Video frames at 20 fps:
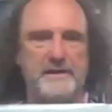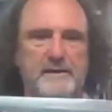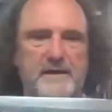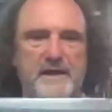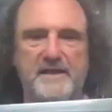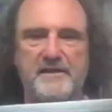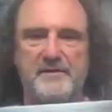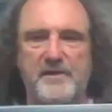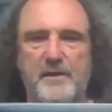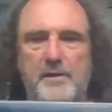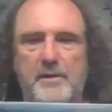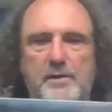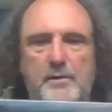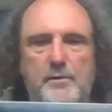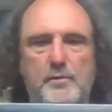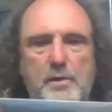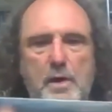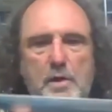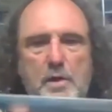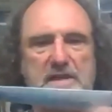it like the
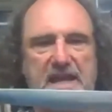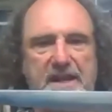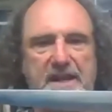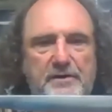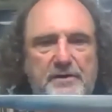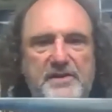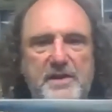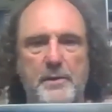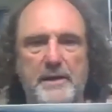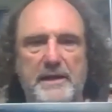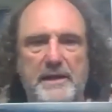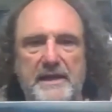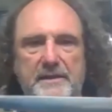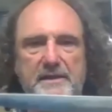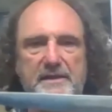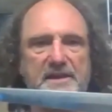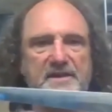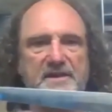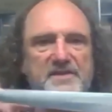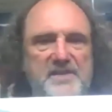rotator is going like
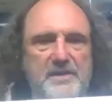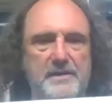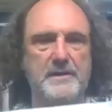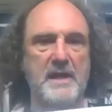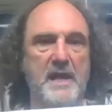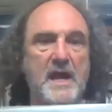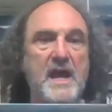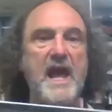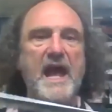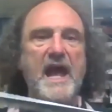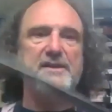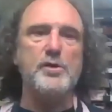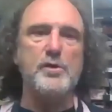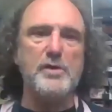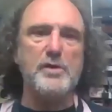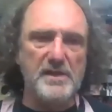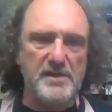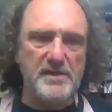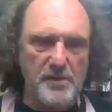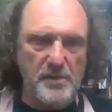this, and
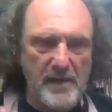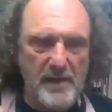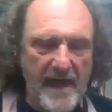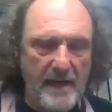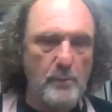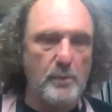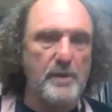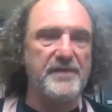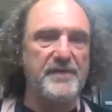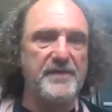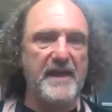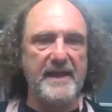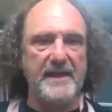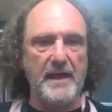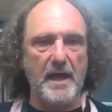you can do that with